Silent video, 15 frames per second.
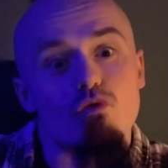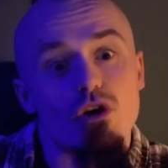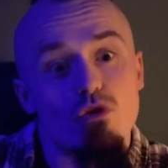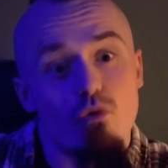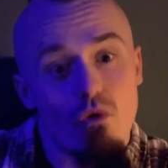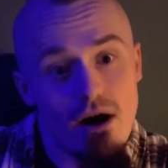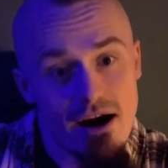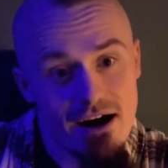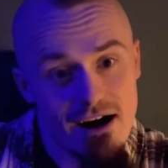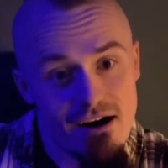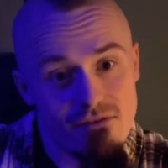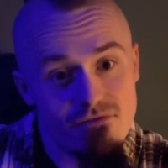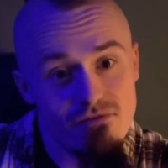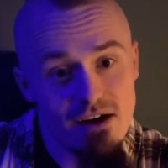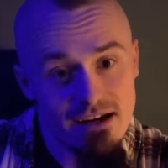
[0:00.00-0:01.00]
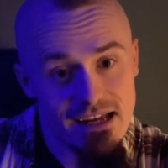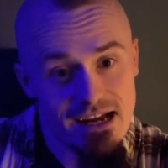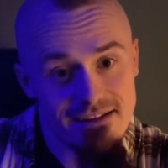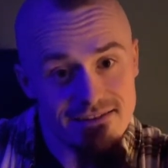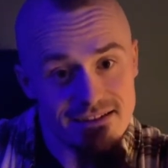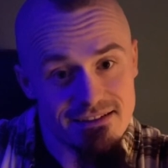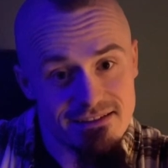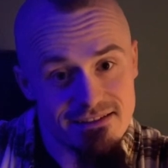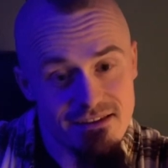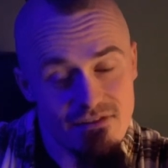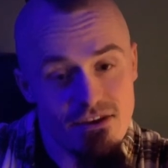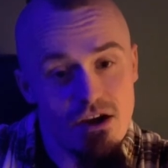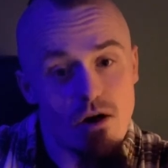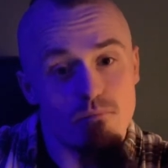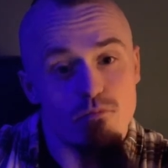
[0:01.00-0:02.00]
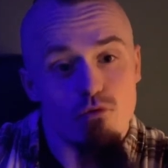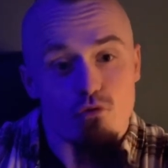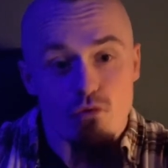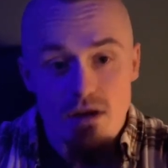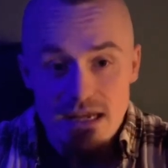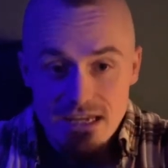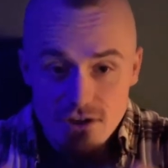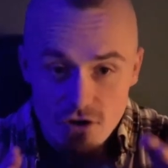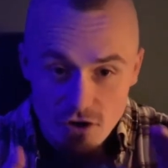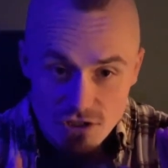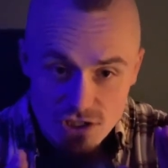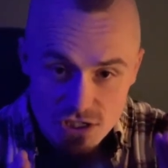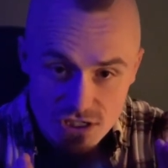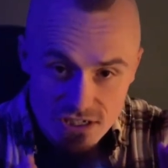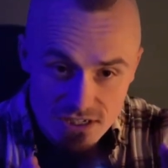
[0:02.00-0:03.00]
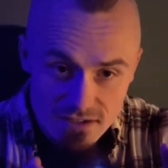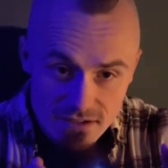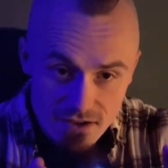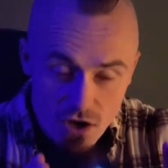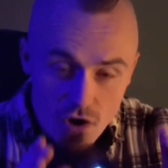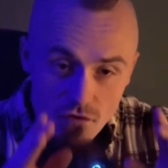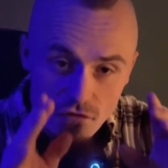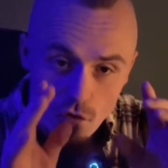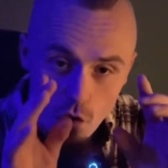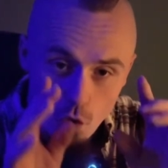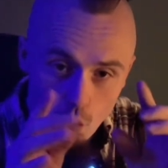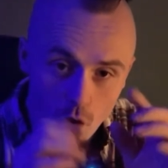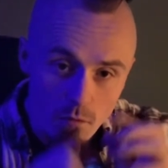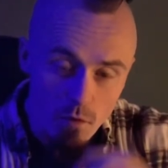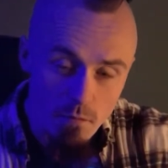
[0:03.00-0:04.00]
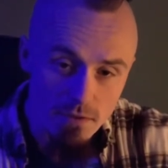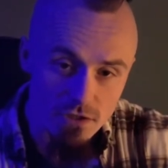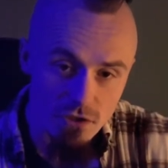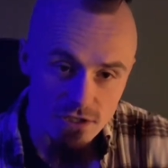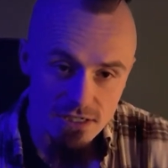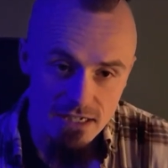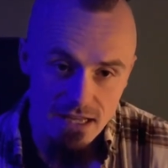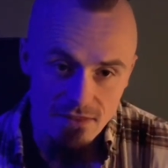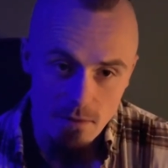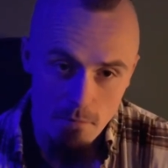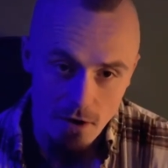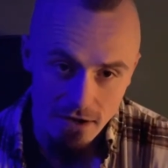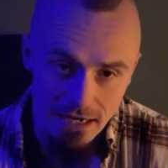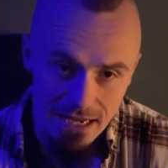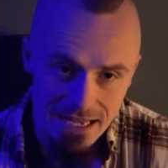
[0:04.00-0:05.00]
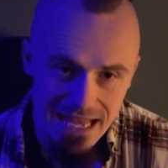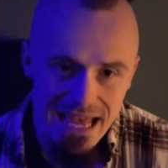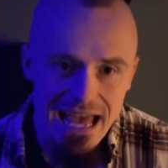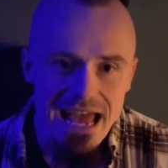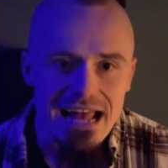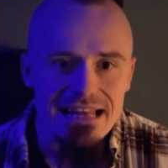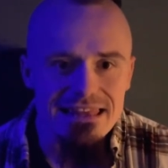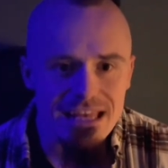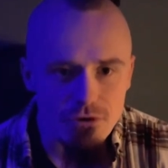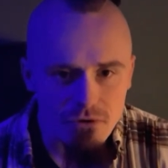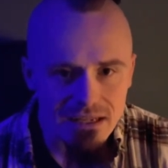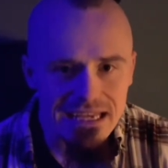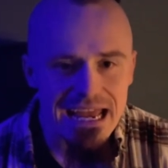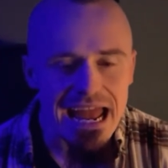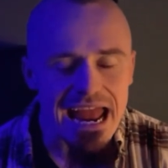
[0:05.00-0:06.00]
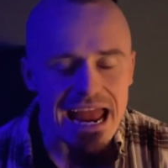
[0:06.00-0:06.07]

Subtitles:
require fatty acids. They are precursors for hormone production in the body. Literally